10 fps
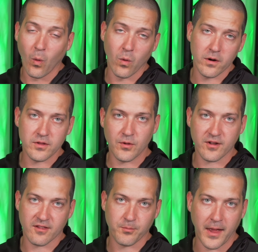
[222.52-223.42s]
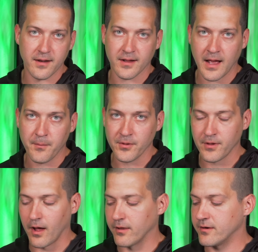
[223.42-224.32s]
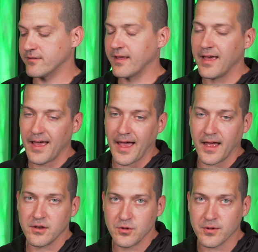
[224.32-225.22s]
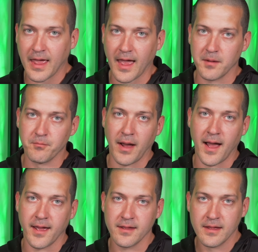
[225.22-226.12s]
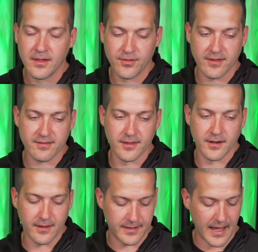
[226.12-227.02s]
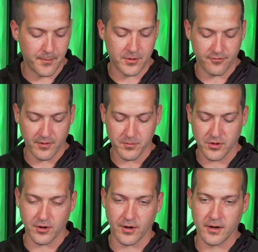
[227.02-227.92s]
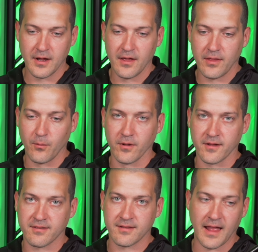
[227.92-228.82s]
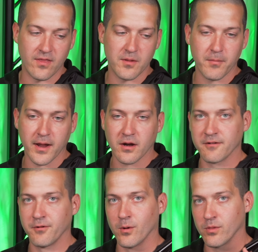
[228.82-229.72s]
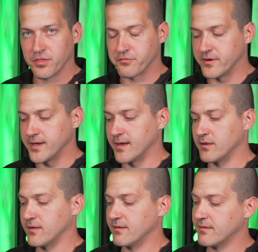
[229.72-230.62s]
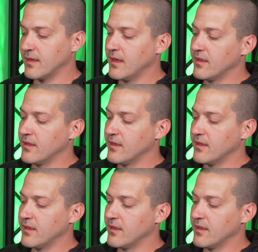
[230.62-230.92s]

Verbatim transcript: or you can spend a couple dollars and you can buy this little adapter from Shure that will extend the microphone three inches.